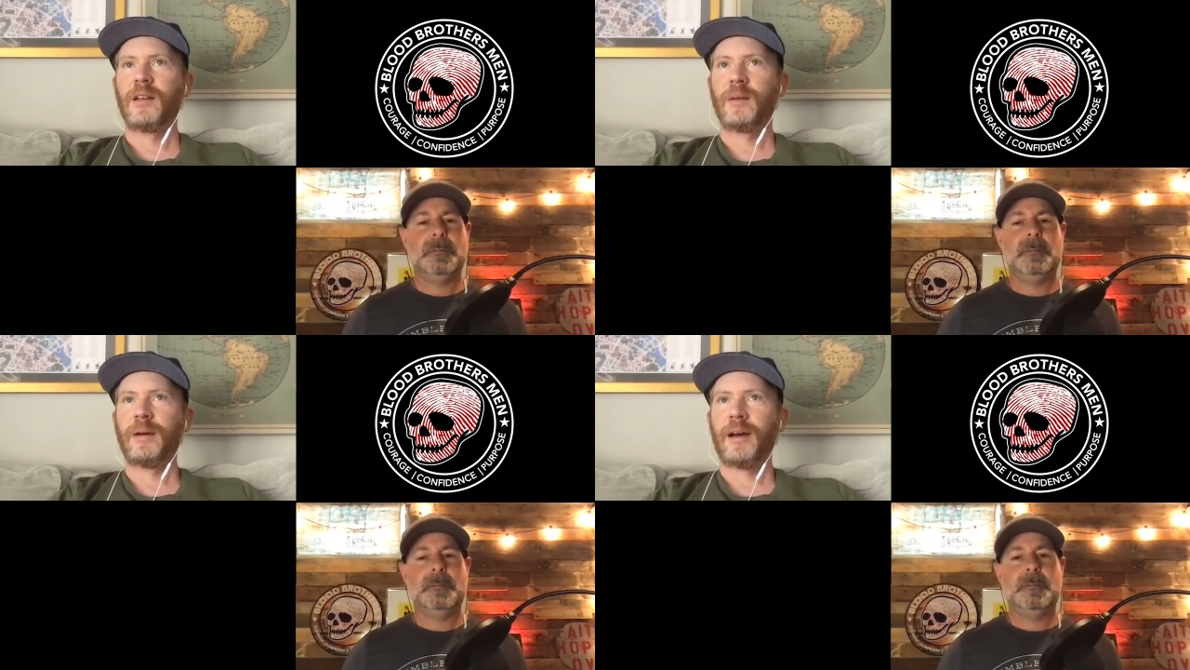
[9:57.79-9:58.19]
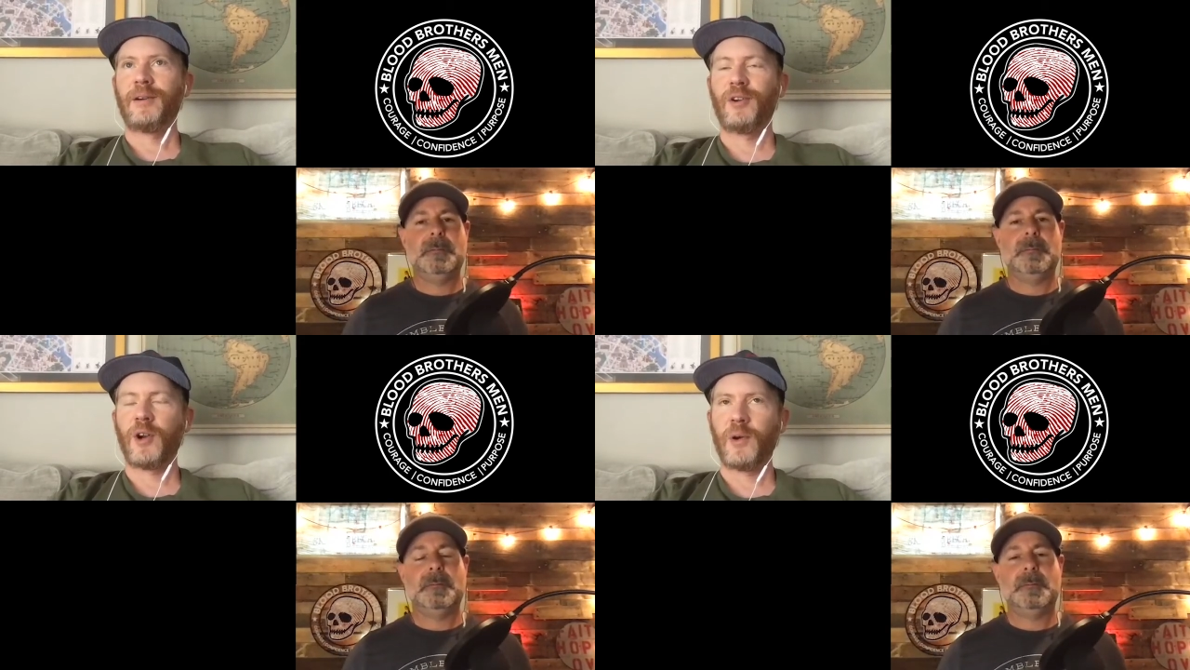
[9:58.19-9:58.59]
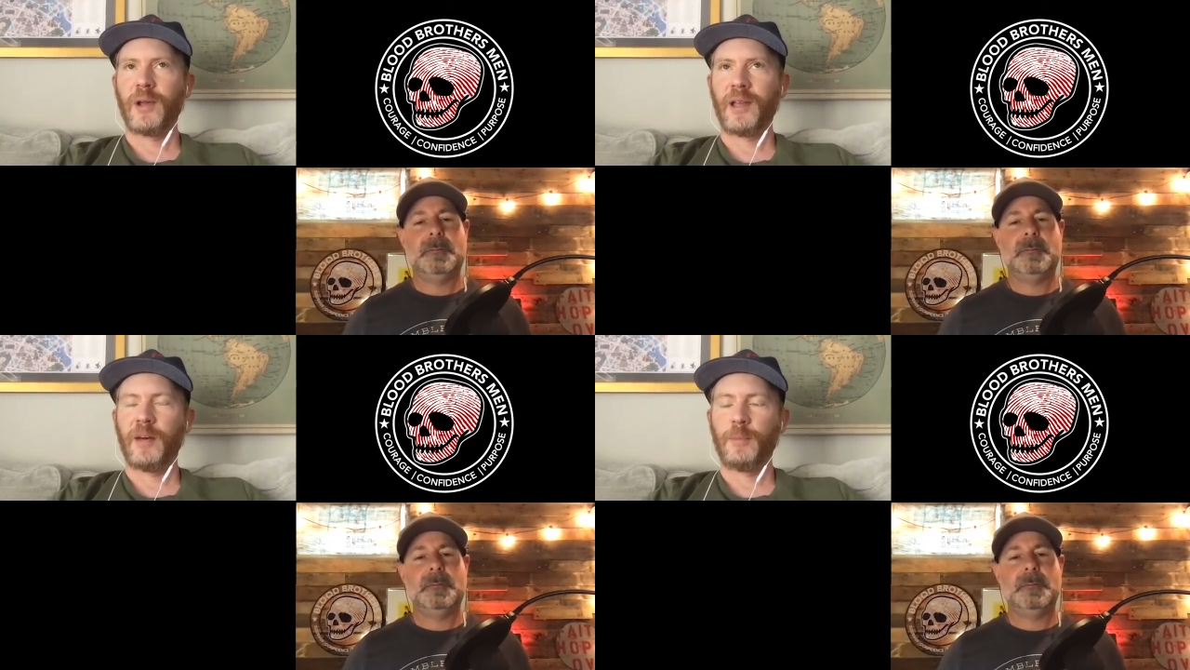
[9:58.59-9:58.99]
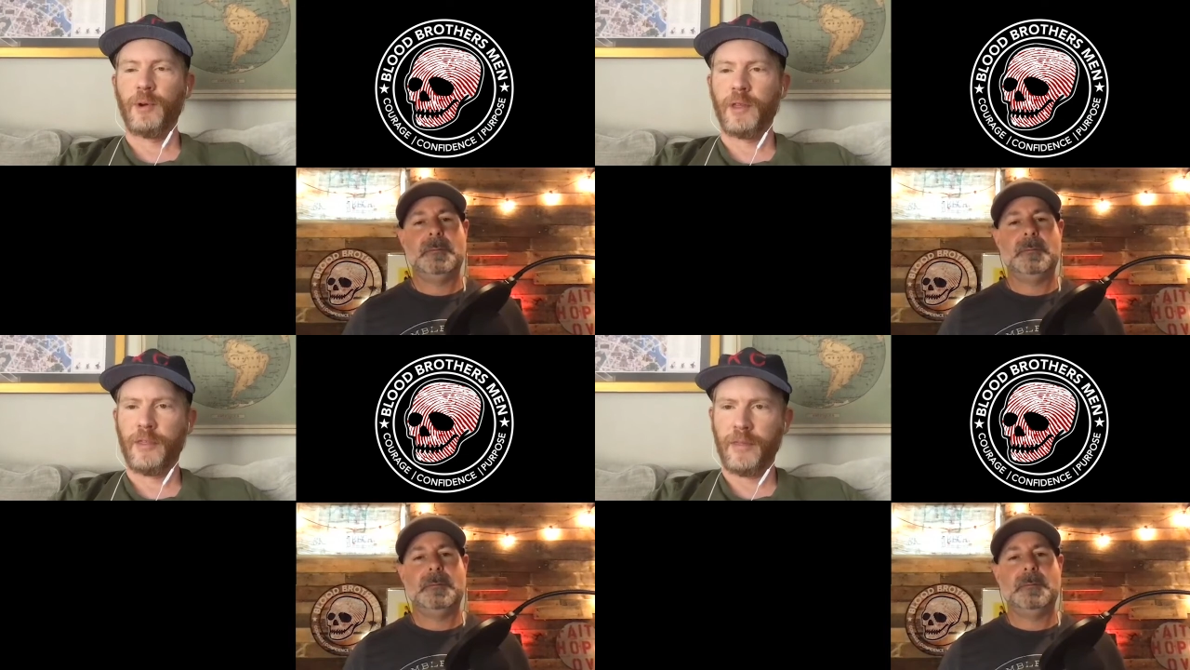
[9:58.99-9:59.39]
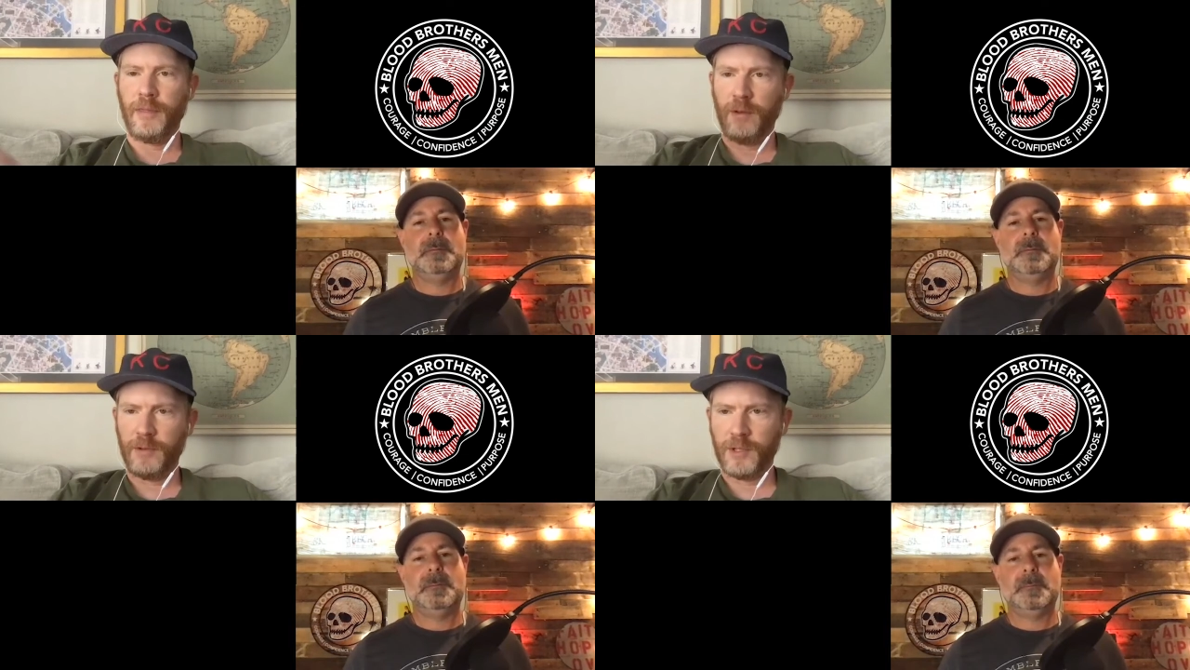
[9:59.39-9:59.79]
Speaker 1: about growing up with
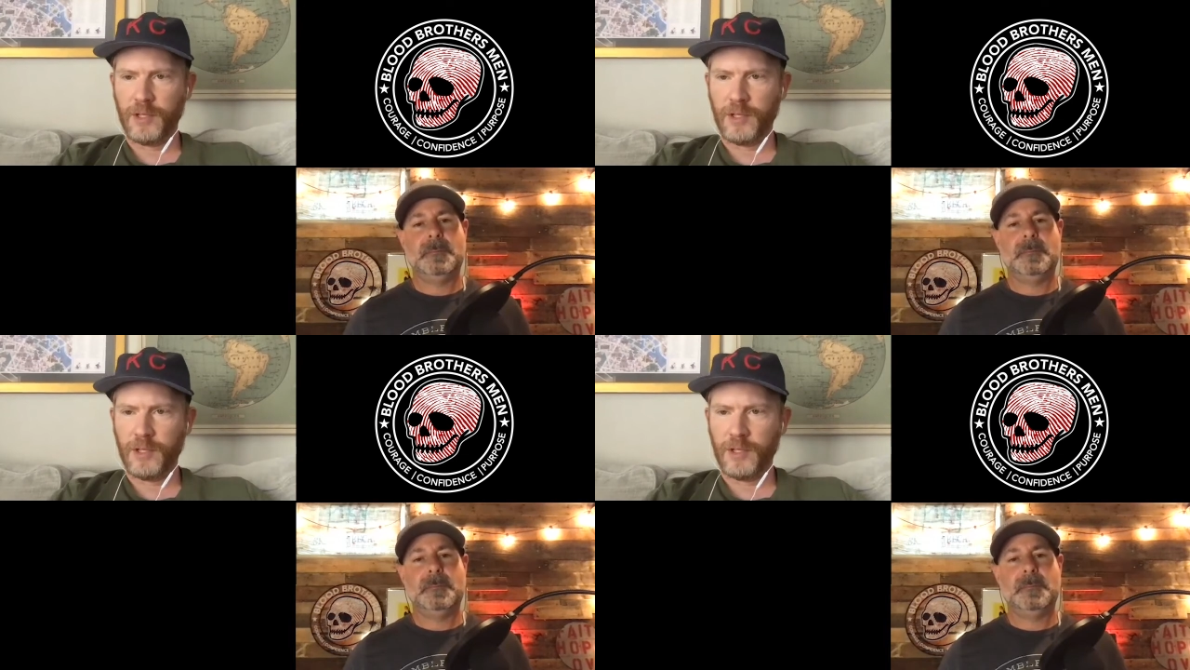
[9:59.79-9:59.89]
those